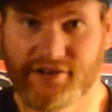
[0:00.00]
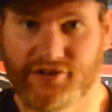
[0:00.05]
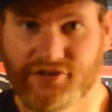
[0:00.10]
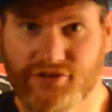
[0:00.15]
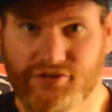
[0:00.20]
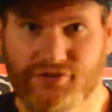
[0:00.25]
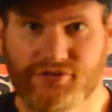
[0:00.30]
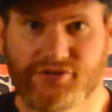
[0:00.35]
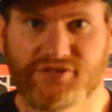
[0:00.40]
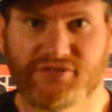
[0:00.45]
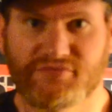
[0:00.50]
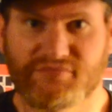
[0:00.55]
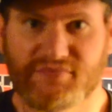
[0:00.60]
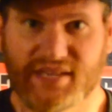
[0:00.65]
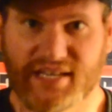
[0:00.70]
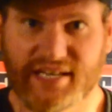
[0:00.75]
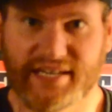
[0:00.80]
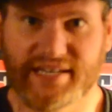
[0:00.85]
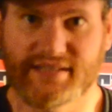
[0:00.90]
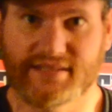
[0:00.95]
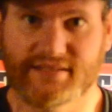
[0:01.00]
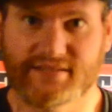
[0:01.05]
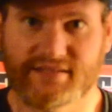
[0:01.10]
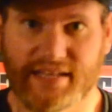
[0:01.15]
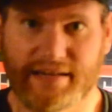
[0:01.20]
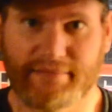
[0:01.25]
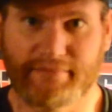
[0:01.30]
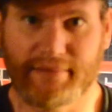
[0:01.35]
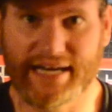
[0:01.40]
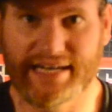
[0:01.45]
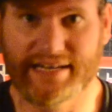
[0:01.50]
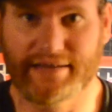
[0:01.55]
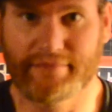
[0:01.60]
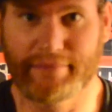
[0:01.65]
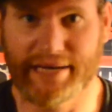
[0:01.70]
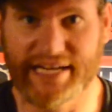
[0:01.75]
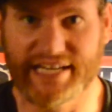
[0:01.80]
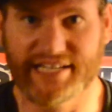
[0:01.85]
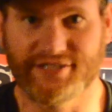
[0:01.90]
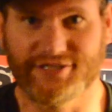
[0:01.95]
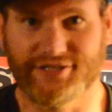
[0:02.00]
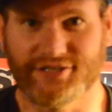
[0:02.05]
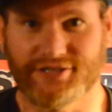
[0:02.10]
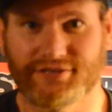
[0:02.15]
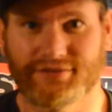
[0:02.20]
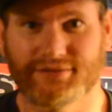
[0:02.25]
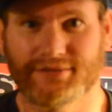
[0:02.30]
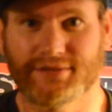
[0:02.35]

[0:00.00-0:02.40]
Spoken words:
do some things that might amaze you.